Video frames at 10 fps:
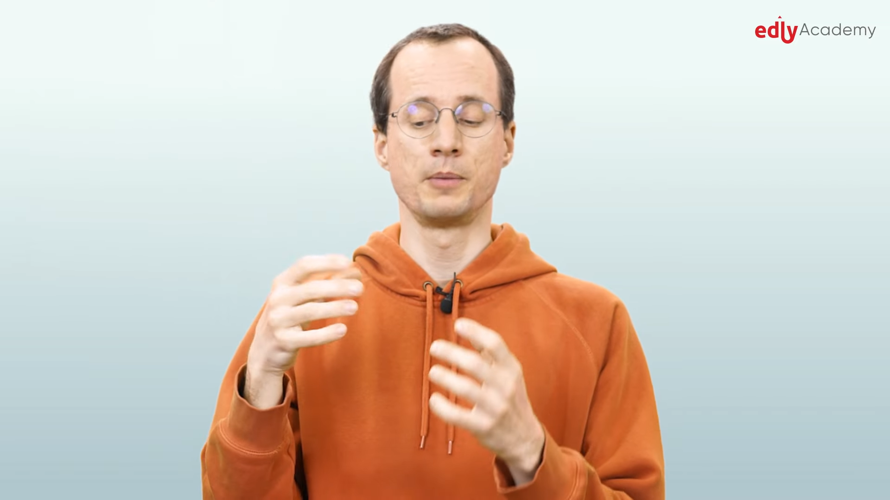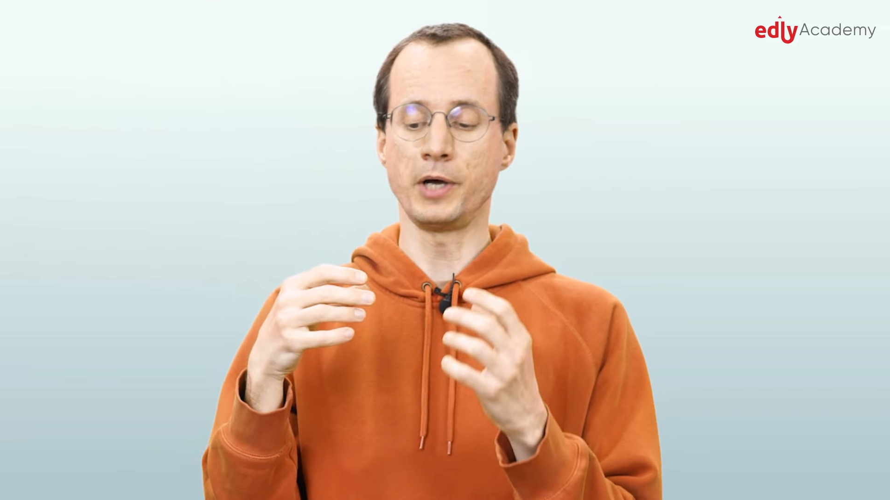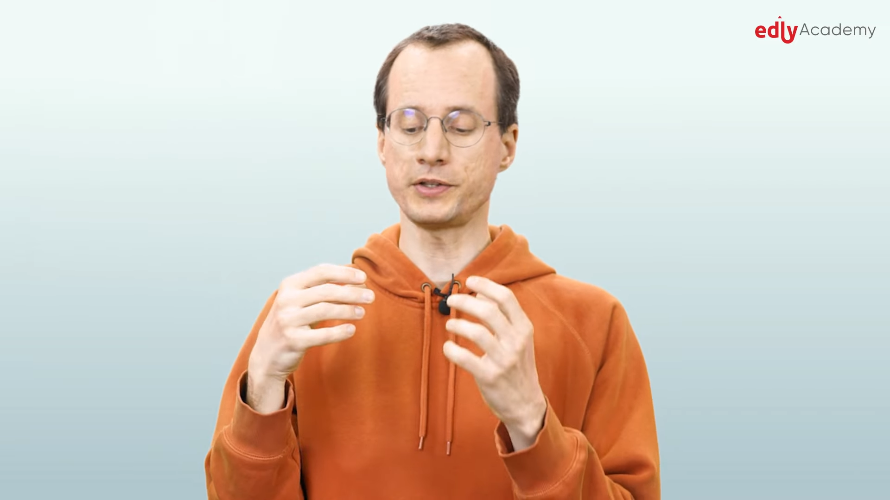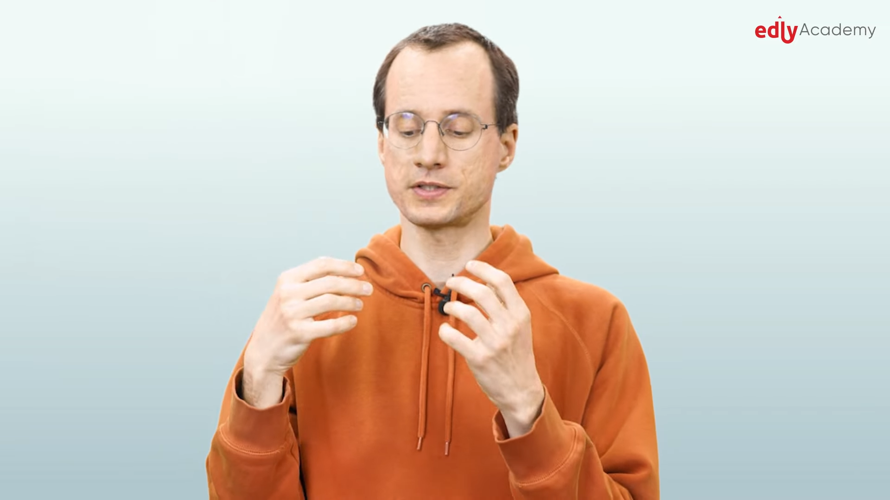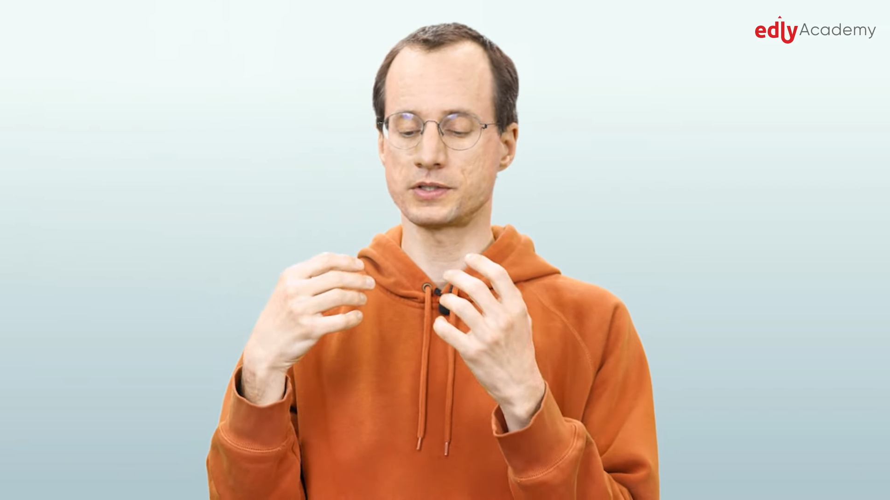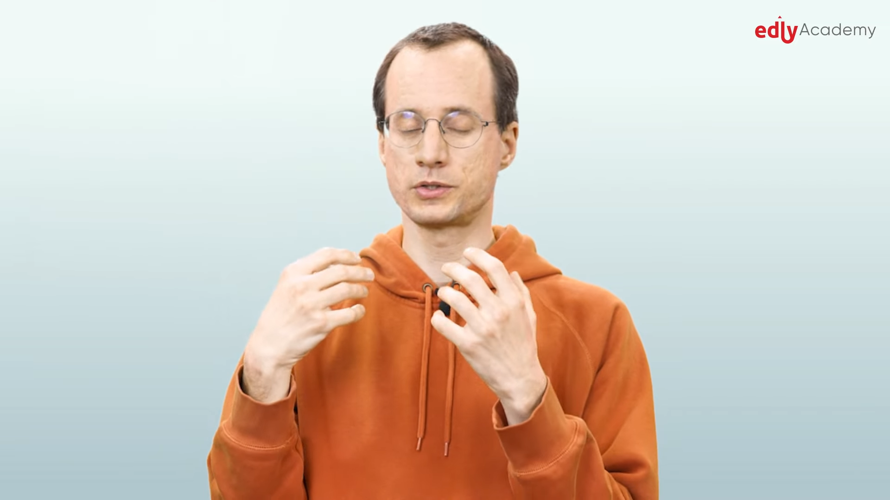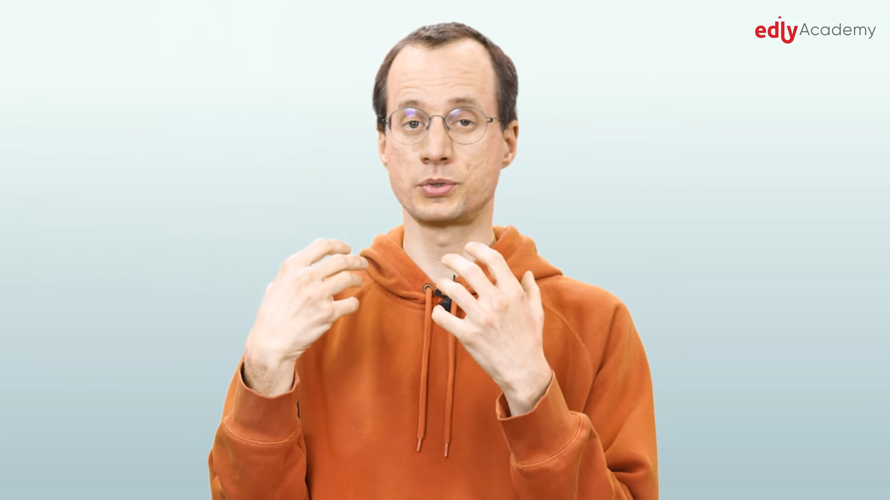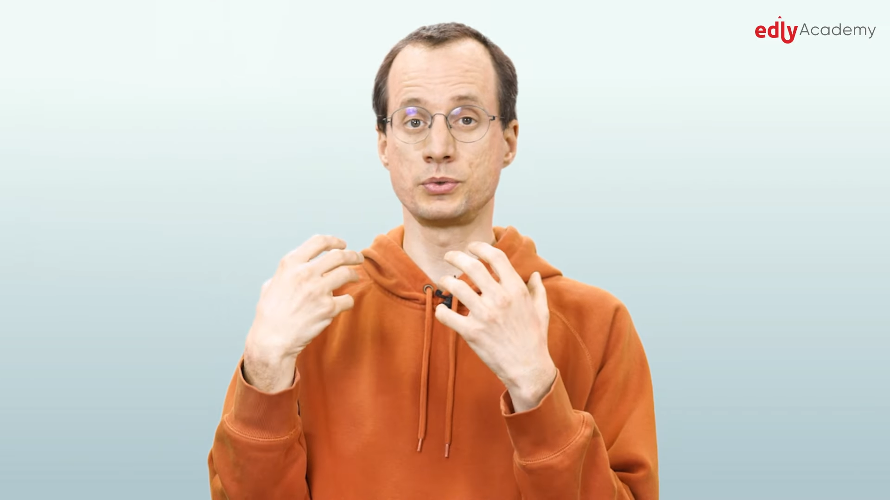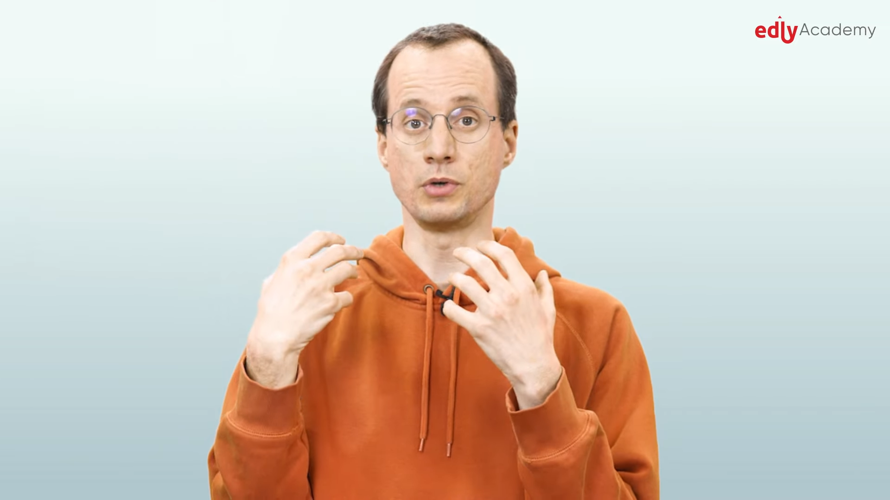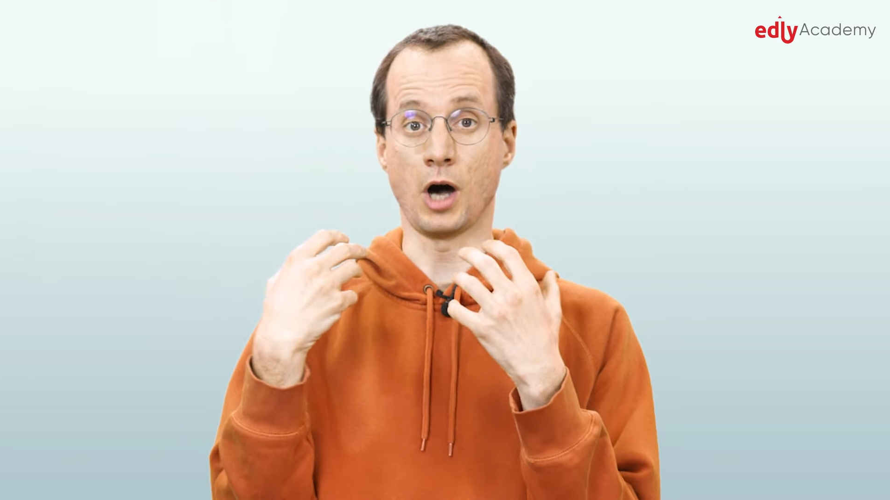But
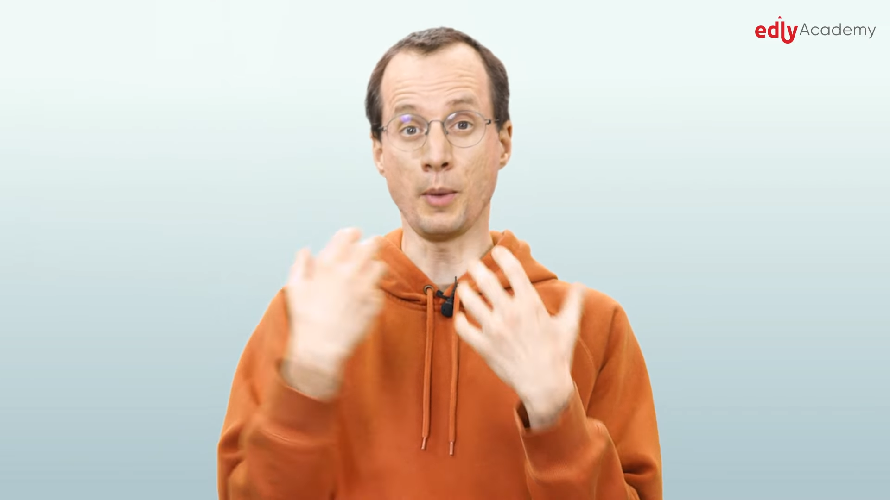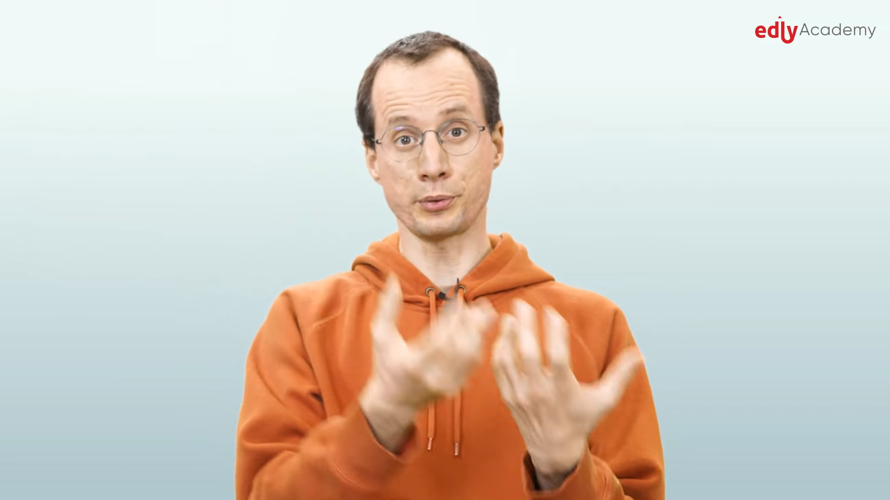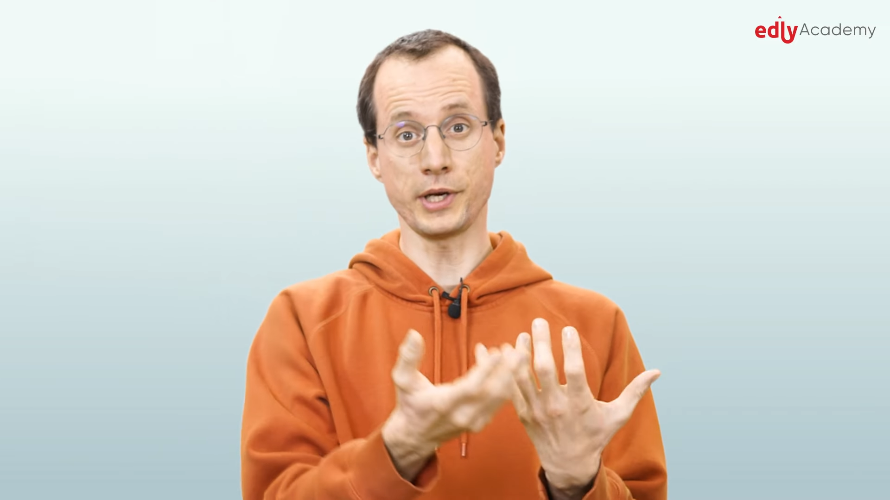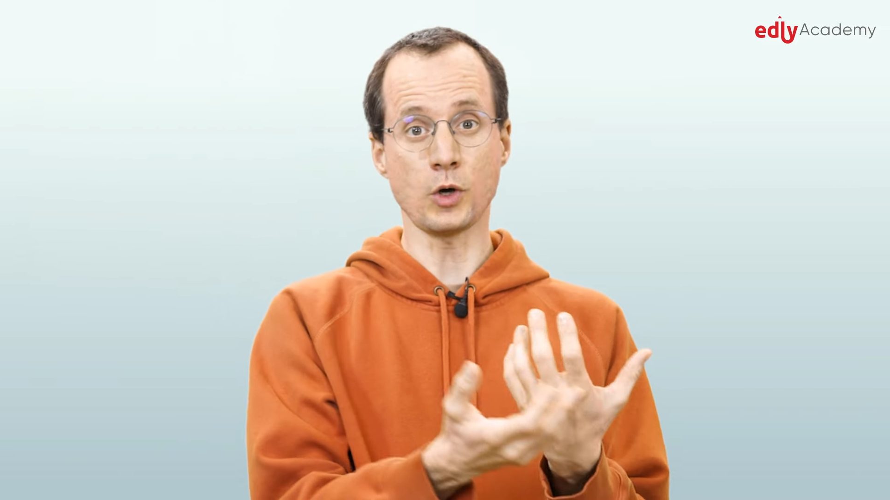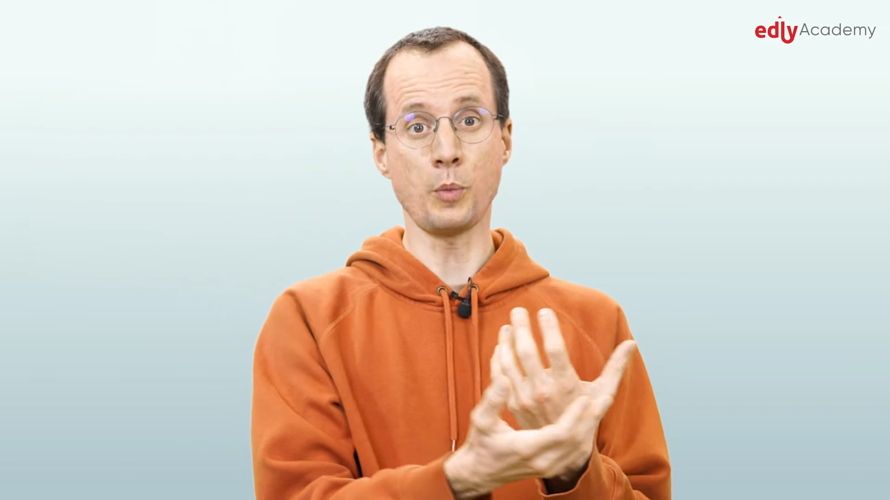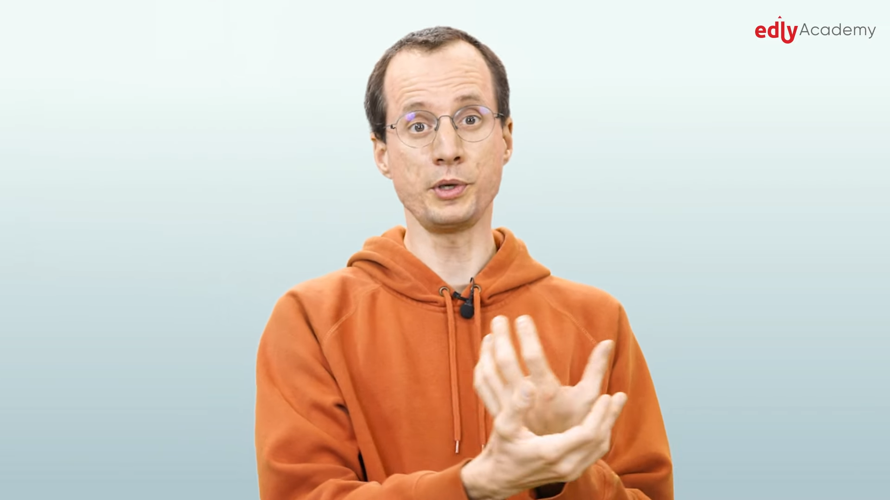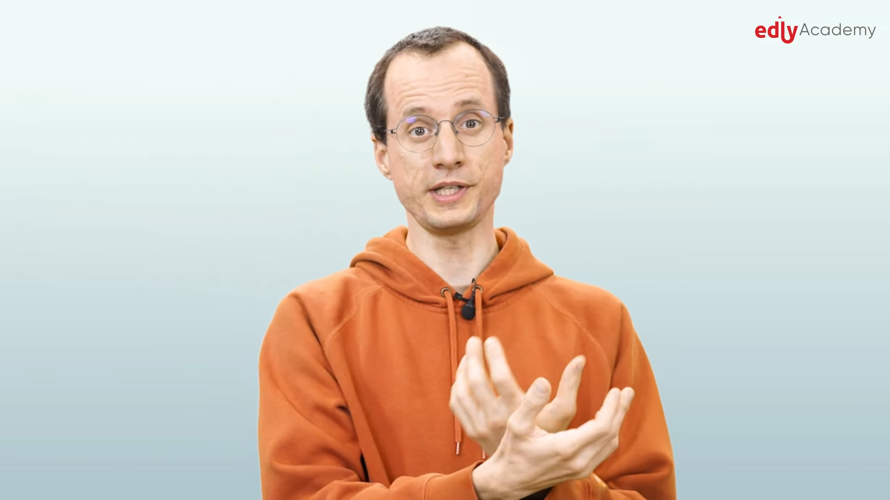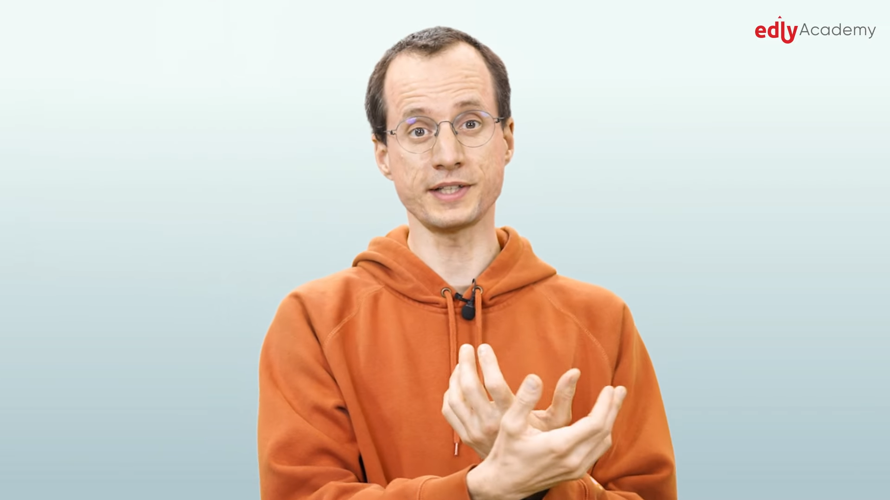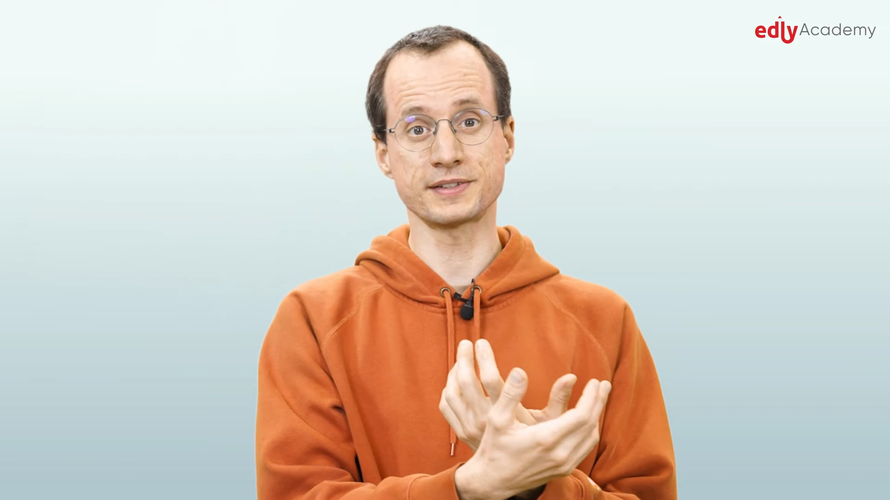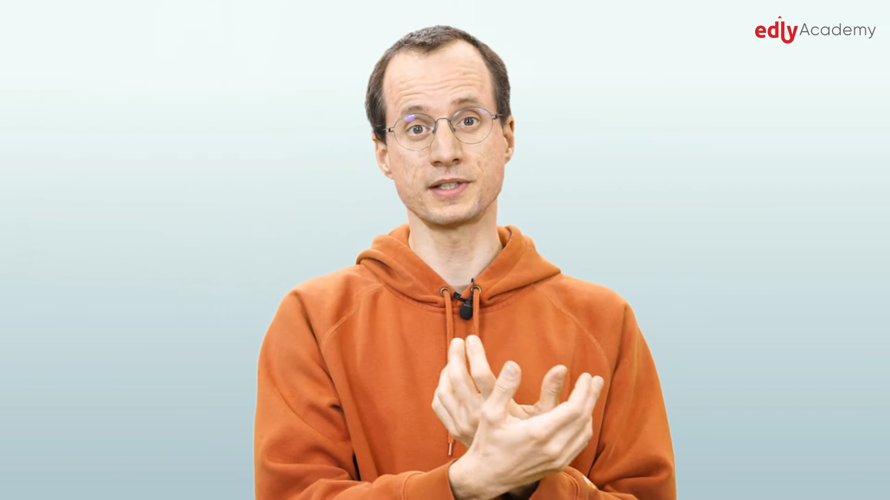to operate
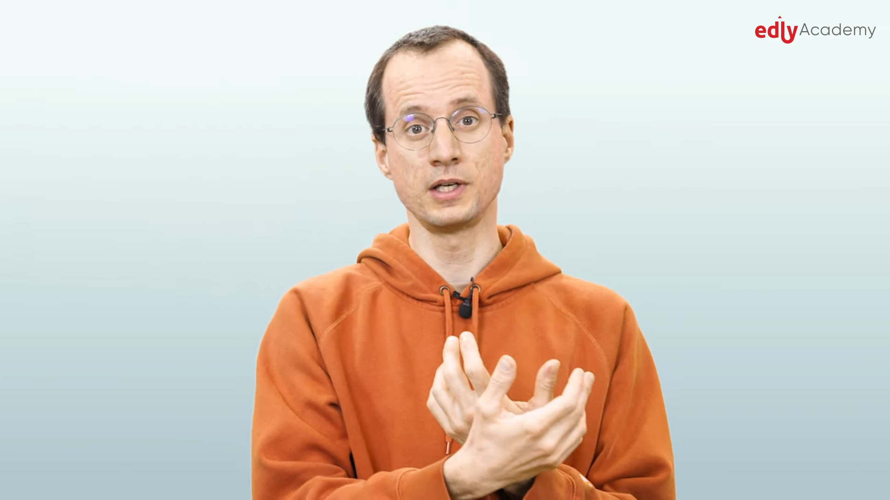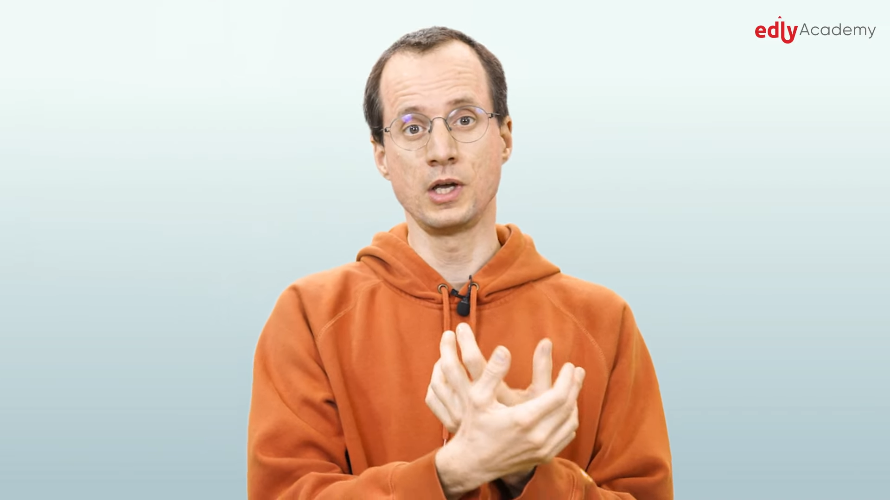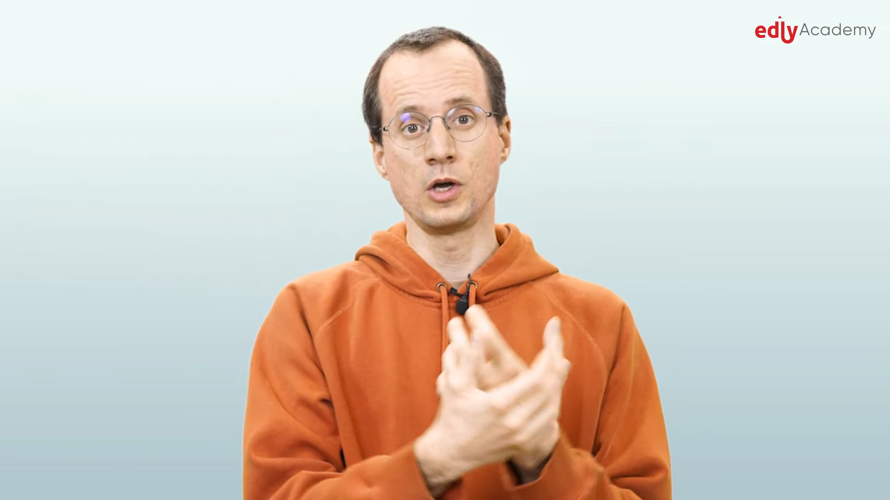OpenEdX,